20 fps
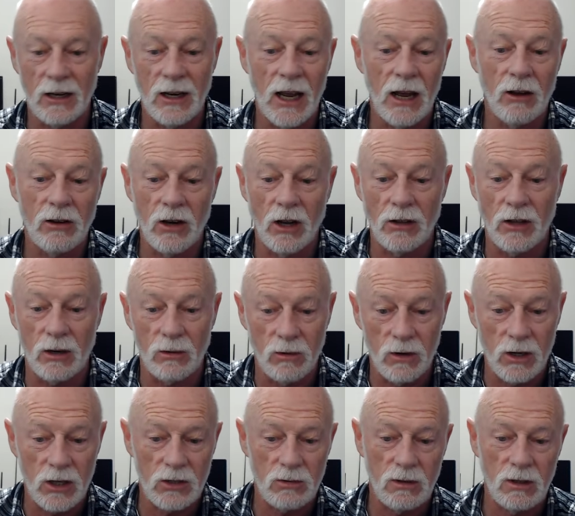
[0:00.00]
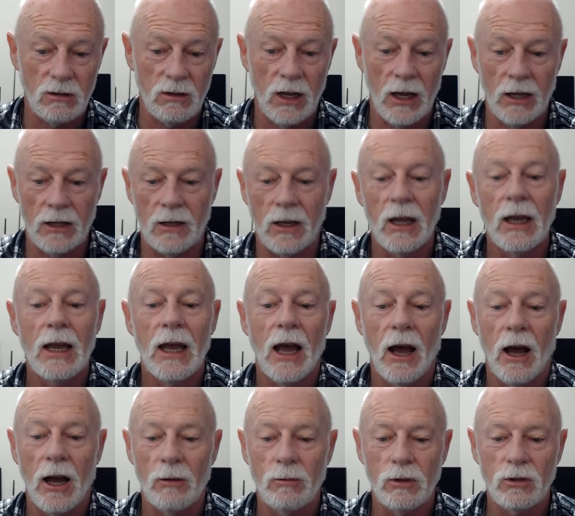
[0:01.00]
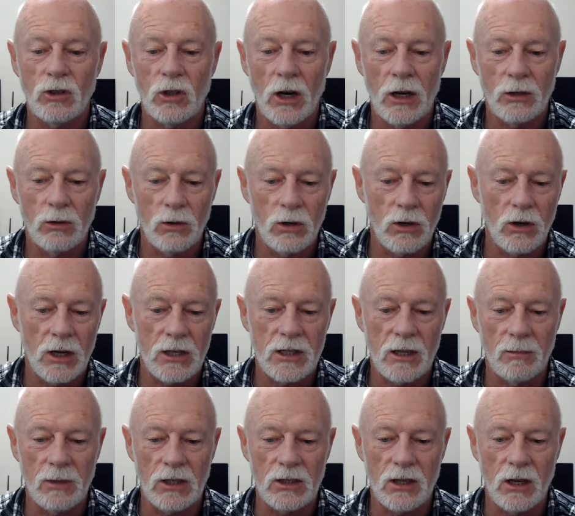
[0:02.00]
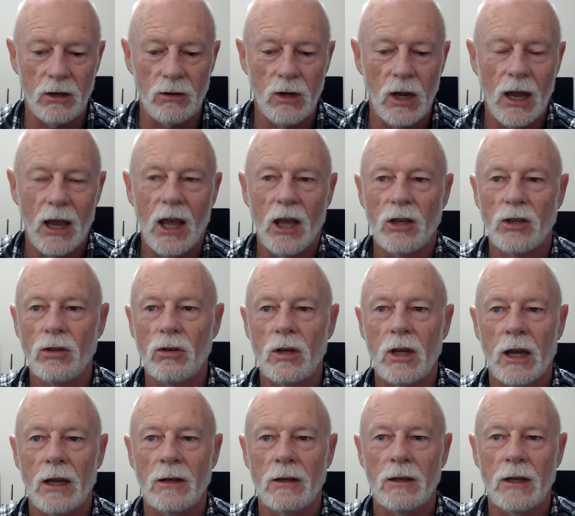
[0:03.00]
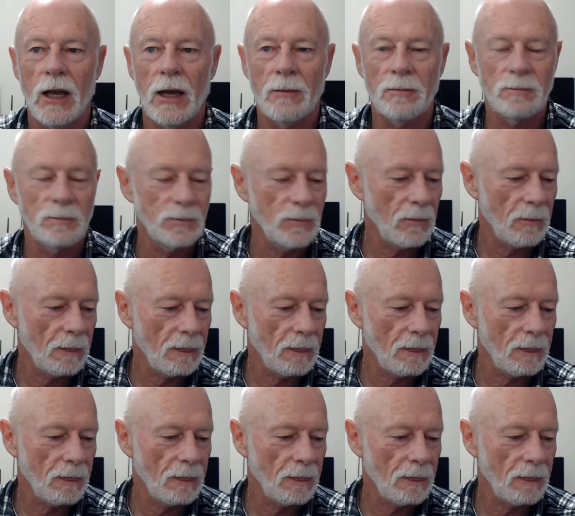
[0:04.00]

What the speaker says: and now I know that it works. Well, hey, I will try and organize something so you can